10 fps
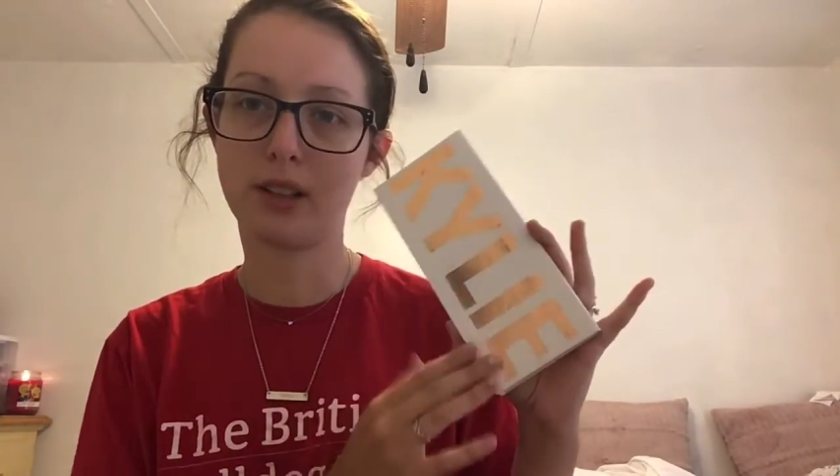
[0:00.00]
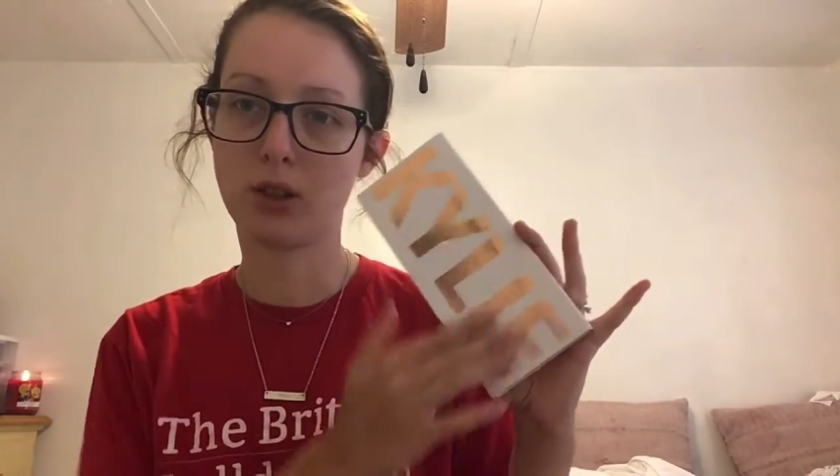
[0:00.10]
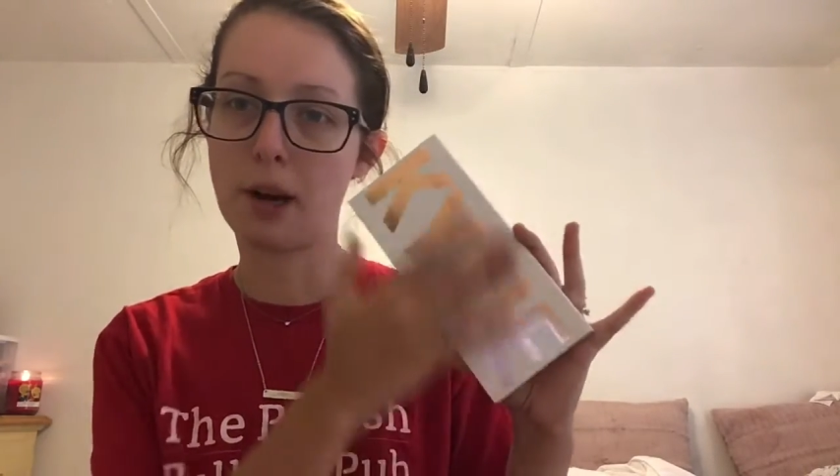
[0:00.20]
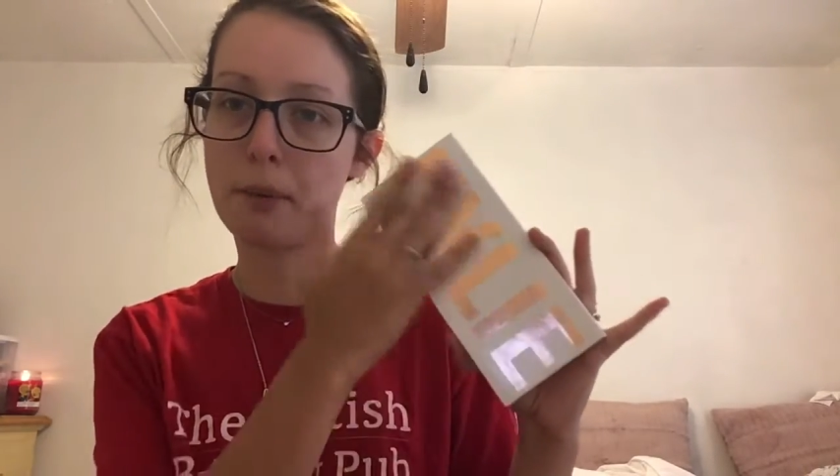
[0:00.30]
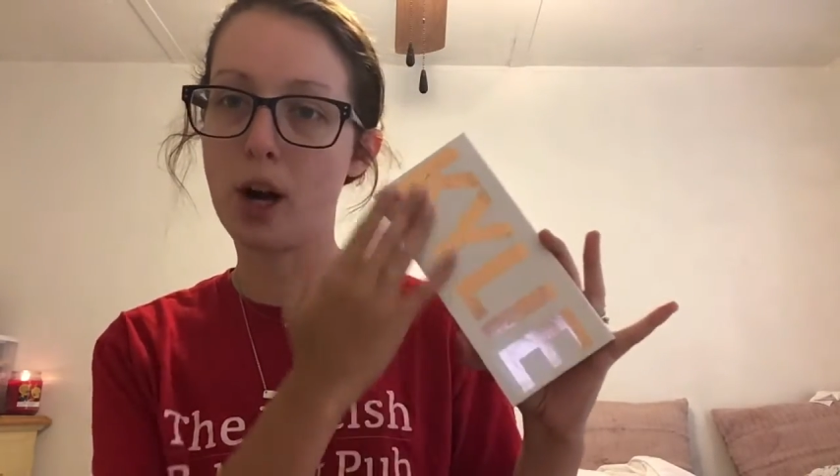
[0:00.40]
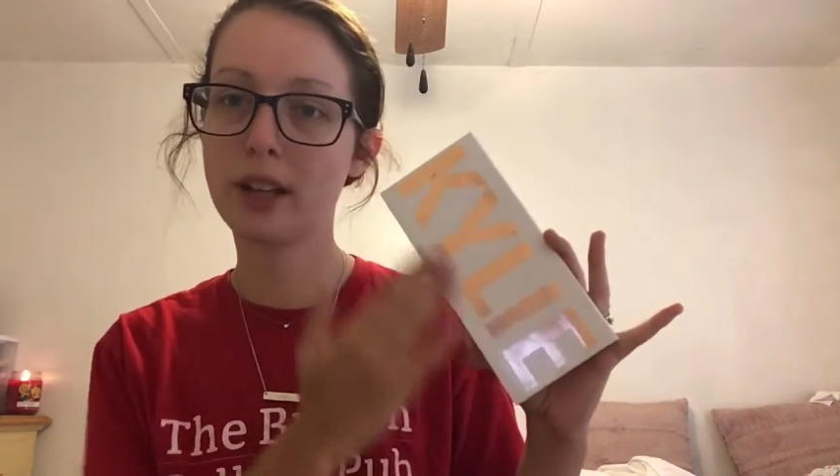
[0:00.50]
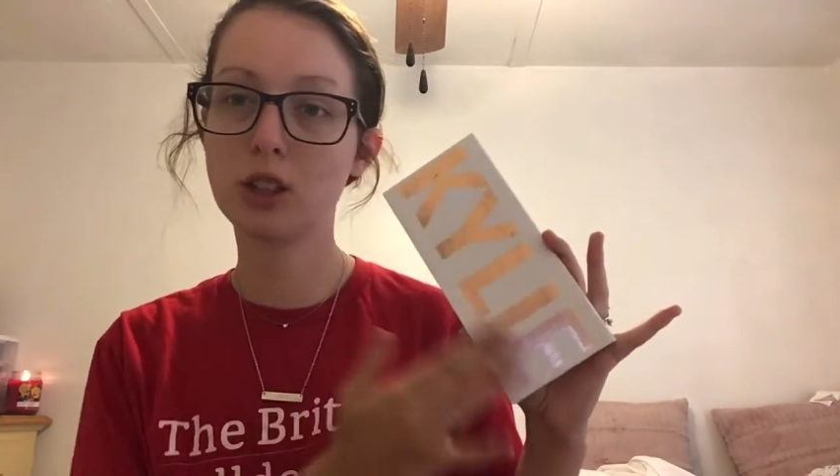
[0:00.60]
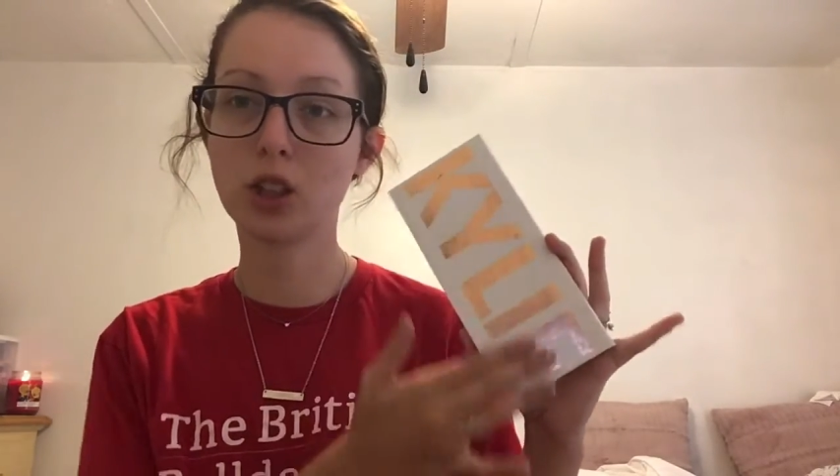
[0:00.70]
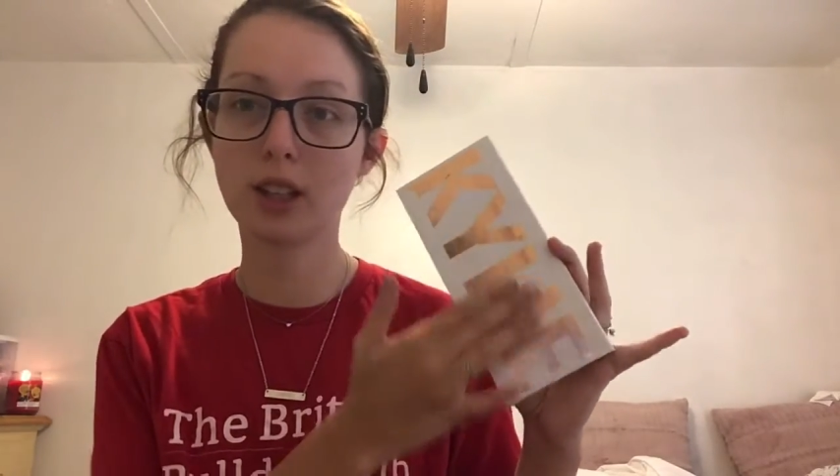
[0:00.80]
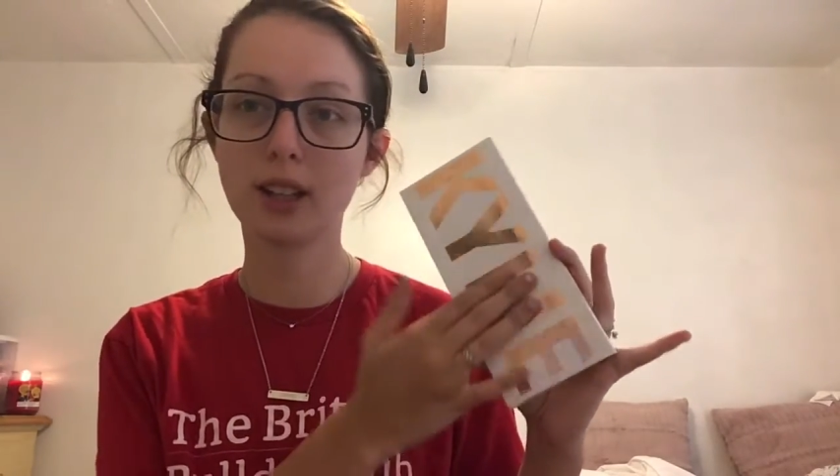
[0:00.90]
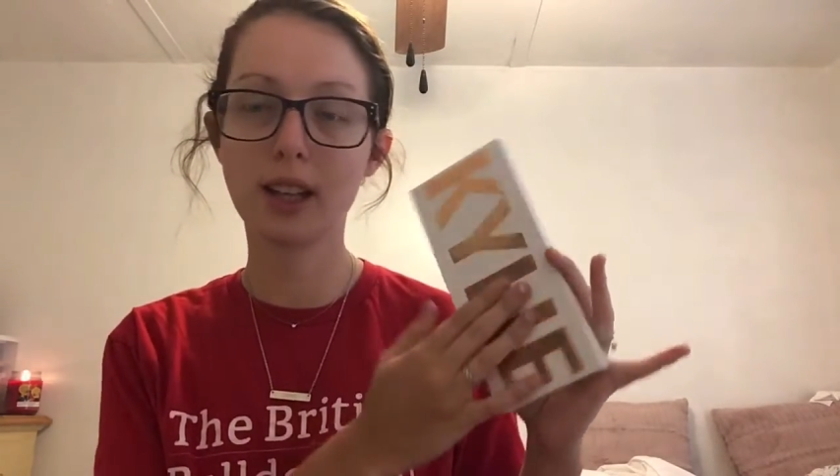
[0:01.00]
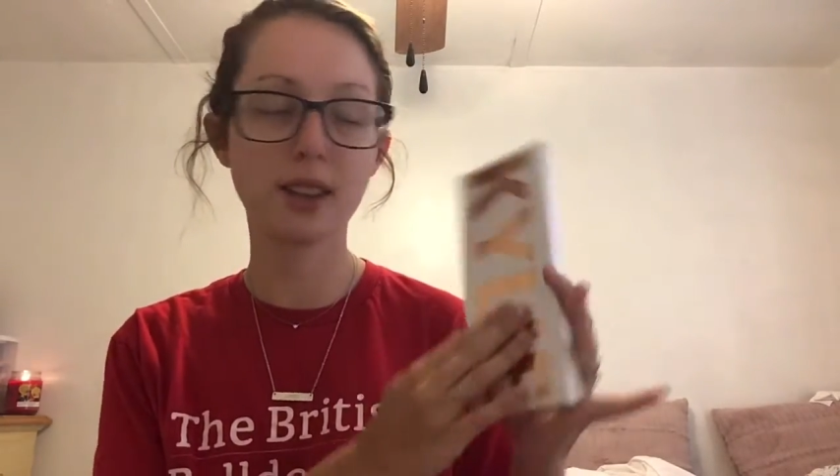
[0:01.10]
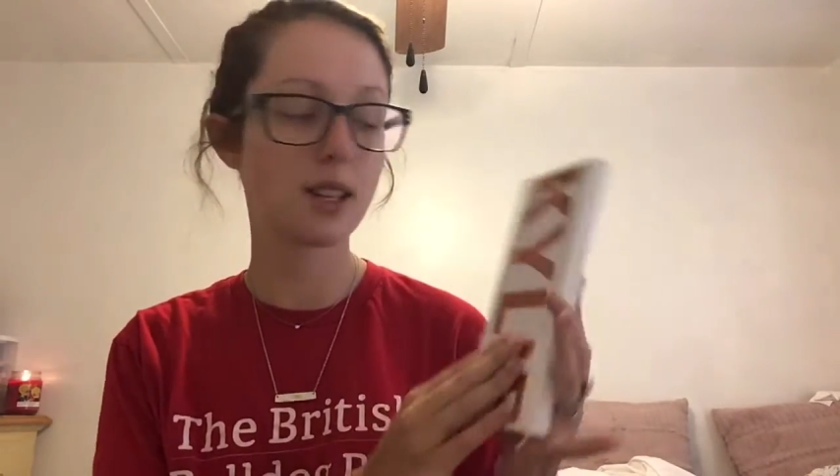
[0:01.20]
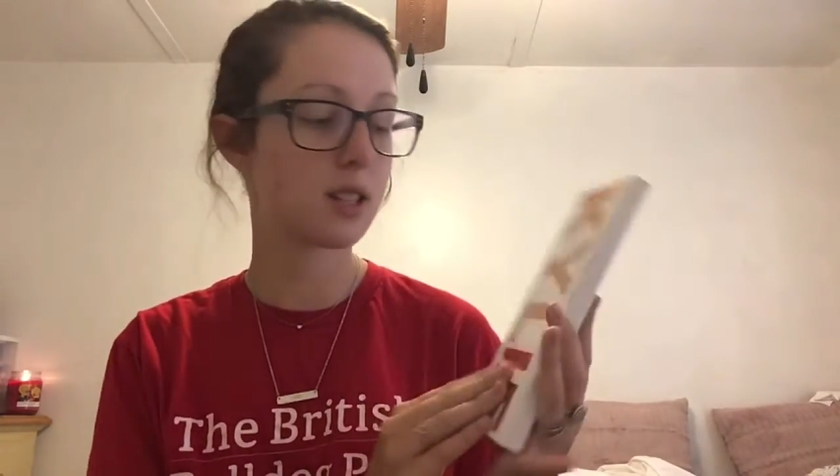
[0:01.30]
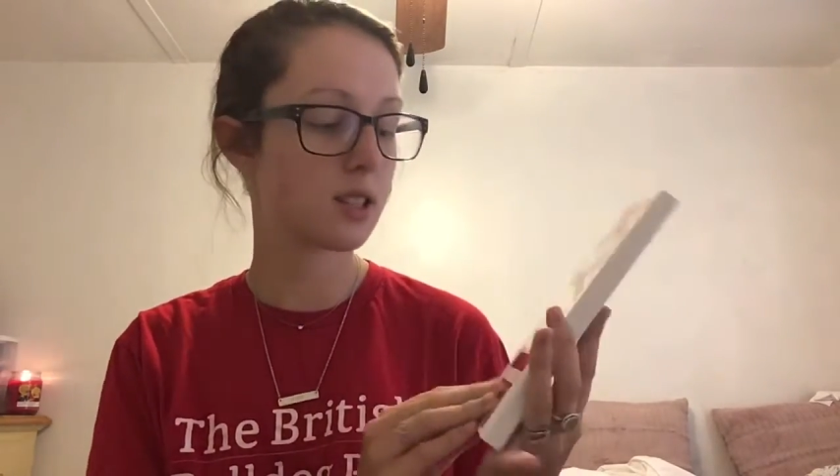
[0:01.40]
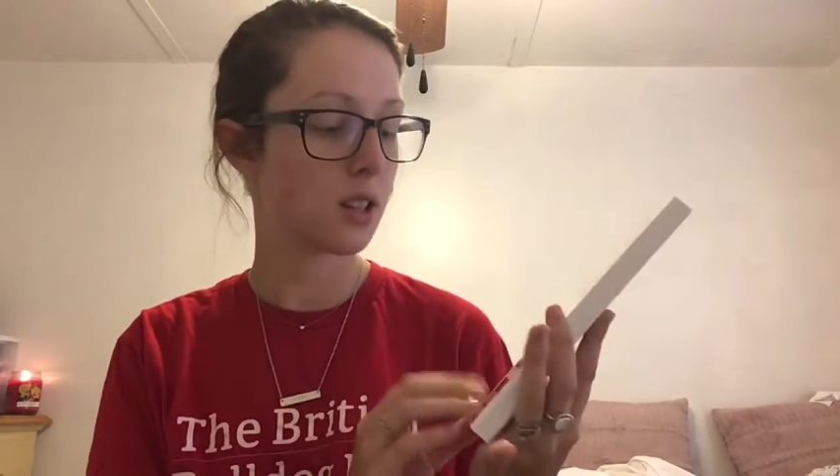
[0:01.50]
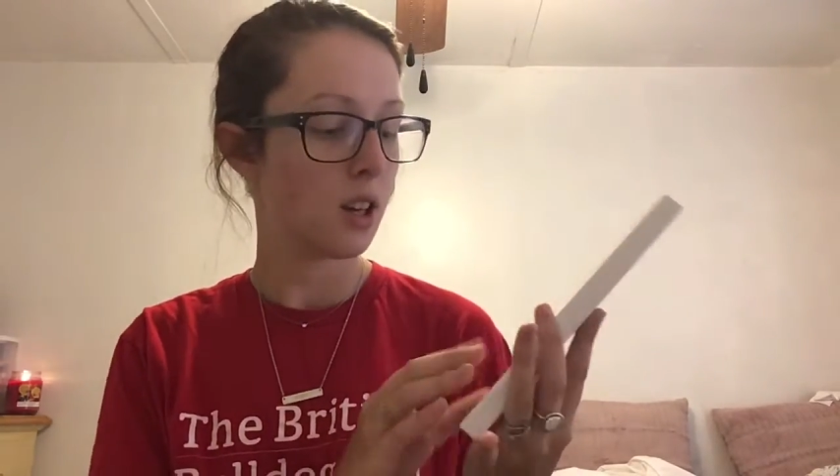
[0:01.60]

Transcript: So I bought it looking like this,